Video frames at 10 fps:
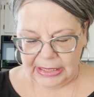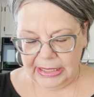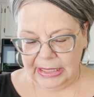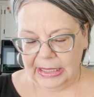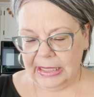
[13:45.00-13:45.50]

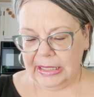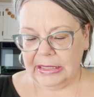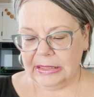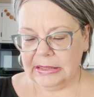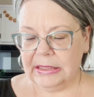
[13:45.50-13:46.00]

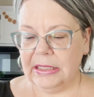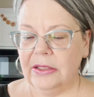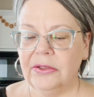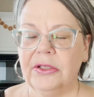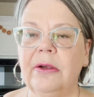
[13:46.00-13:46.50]
And
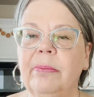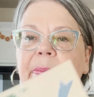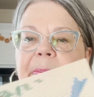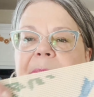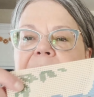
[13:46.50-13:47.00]
here's a
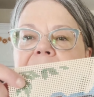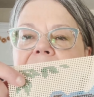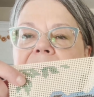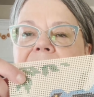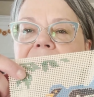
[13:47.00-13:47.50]

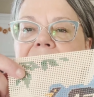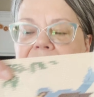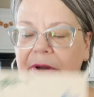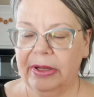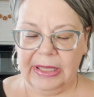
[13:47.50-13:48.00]

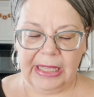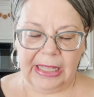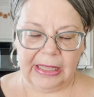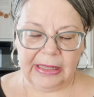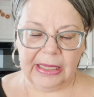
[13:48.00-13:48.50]
bird.
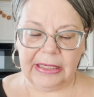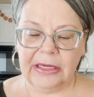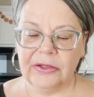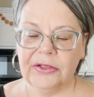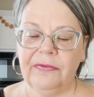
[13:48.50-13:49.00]
And then
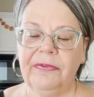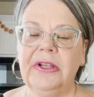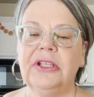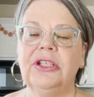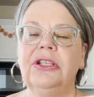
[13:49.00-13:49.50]
here's a
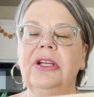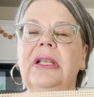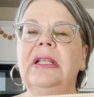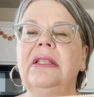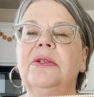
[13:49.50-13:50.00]
fish.
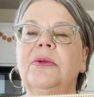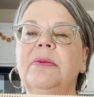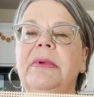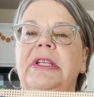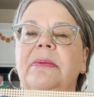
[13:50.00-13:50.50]
This
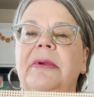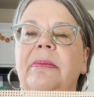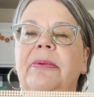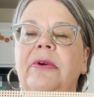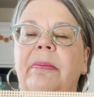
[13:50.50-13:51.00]
was meant to be a
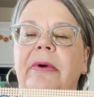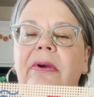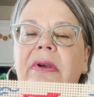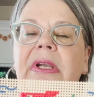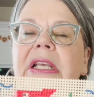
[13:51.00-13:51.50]

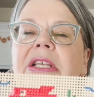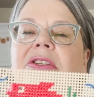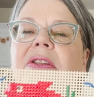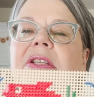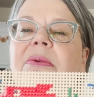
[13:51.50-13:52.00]
bookmark.
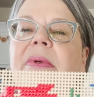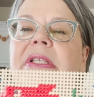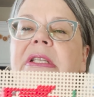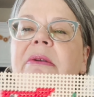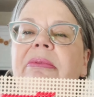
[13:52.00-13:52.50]
So this one
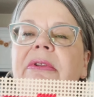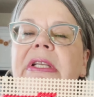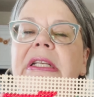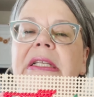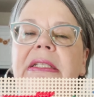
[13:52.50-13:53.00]
is
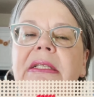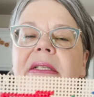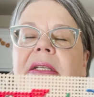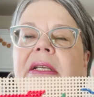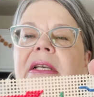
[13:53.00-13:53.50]
completed.
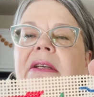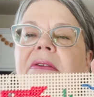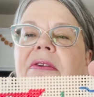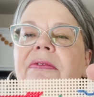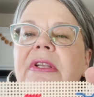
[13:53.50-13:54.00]
I don't
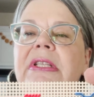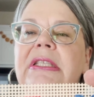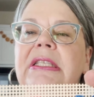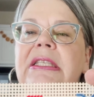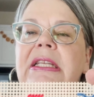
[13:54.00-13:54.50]
know if you can
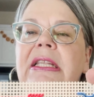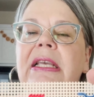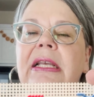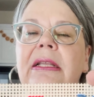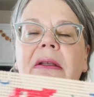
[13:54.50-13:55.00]
see
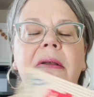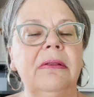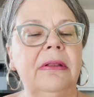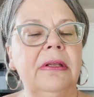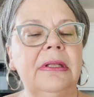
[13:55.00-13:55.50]
that, uh,
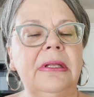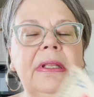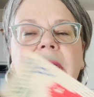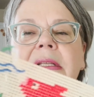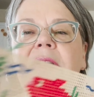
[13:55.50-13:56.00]
that,
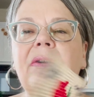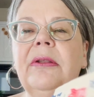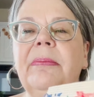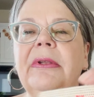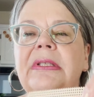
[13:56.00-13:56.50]
that it's
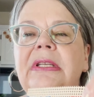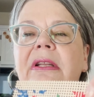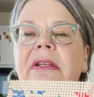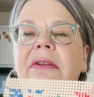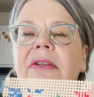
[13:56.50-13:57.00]
already been
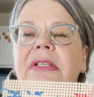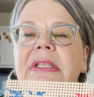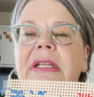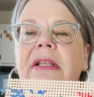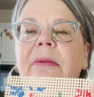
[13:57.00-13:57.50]
done. You can
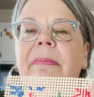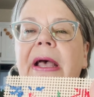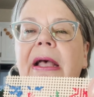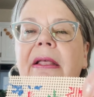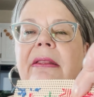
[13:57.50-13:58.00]
see on the
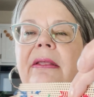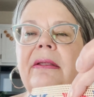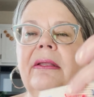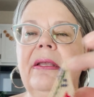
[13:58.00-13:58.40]
back the,